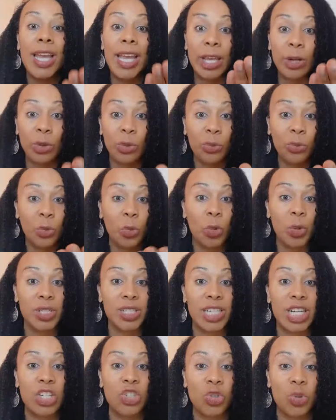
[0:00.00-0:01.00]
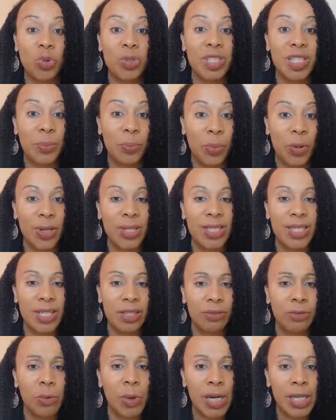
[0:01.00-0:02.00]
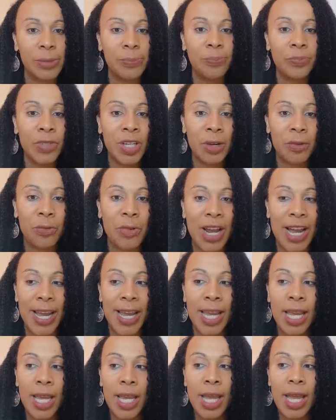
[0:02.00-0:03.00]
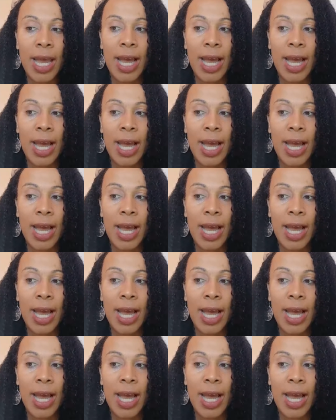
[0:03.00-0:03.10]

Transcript: And of course I chose the positive one, right?